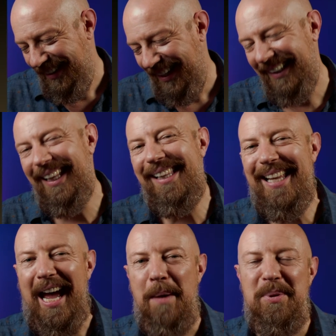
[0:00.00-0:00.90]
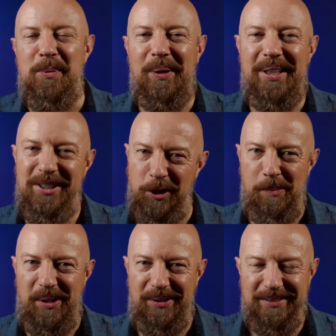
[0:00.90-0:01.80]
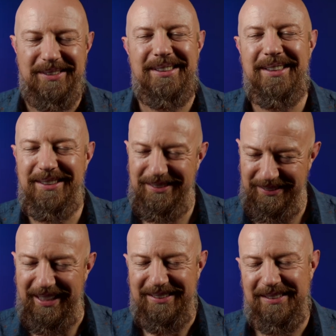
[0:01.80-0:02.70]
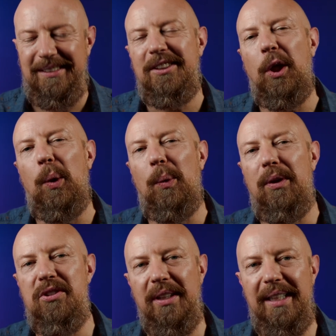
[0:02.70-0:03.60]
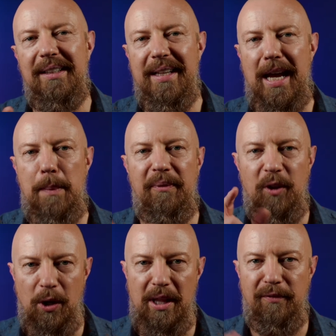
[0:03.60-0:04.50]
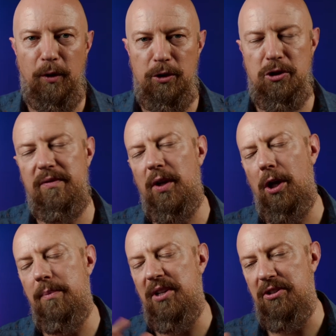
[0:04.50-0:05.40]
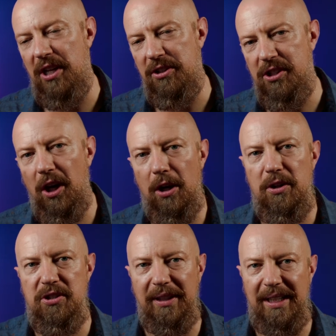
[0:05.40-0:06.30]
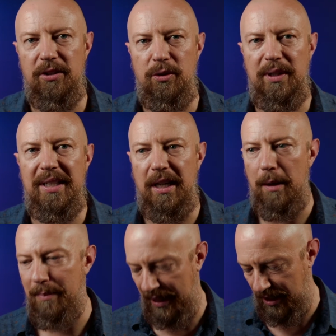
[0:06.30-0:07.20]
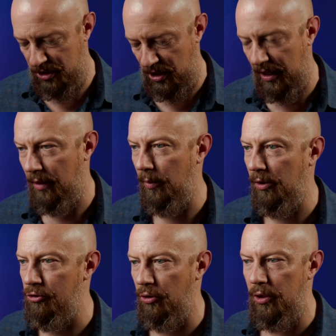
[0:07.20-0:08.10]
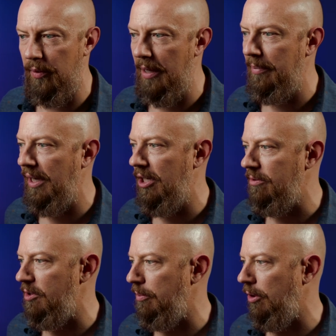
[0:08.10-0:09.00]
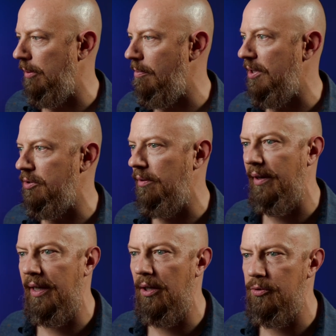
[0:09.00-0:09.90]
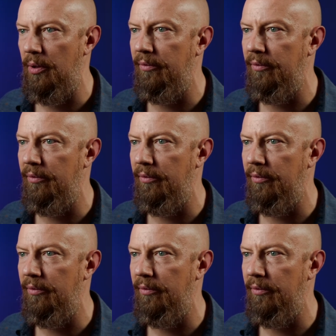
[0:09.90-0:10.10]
And then the app is run in terminal. Yes. So there's a link to the app. If you go to that photojoseph.com/HDR, there's a link to the GitHub page. I will show you that page. Let me just pull it up on my screen right now so I don't